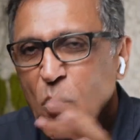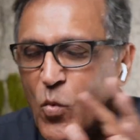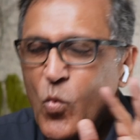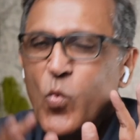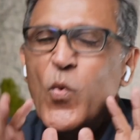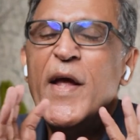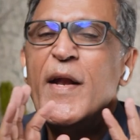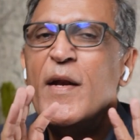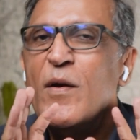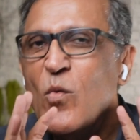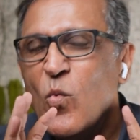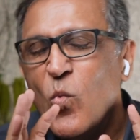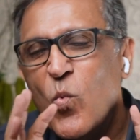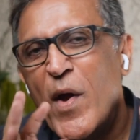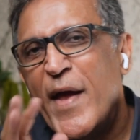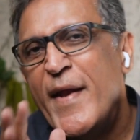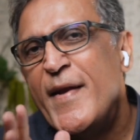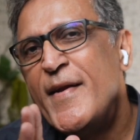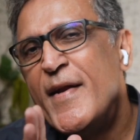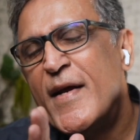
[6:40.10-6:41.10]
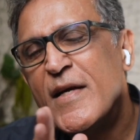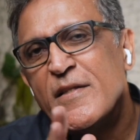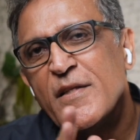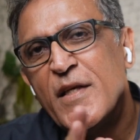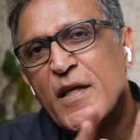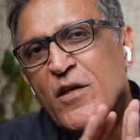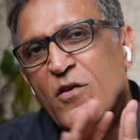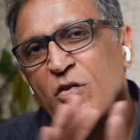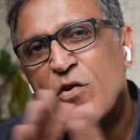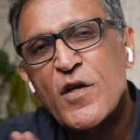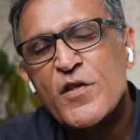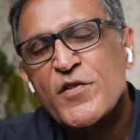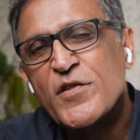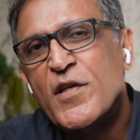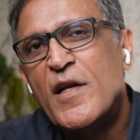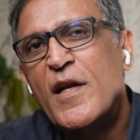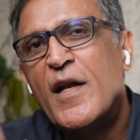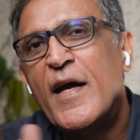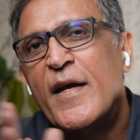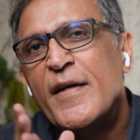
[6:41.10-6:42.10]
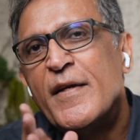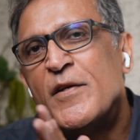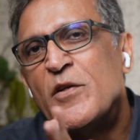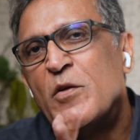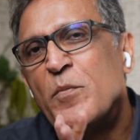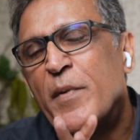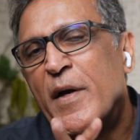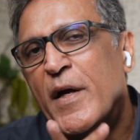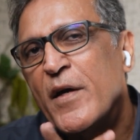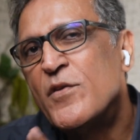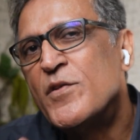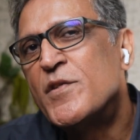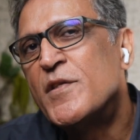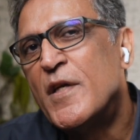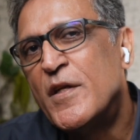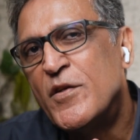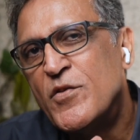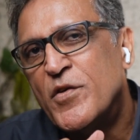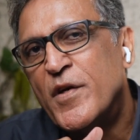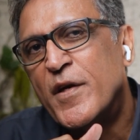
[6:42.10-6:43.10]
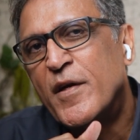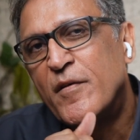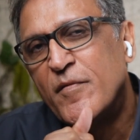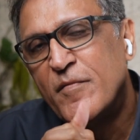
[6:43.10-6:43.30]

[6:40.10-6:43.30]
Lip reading: when does it cross the line into biocentric?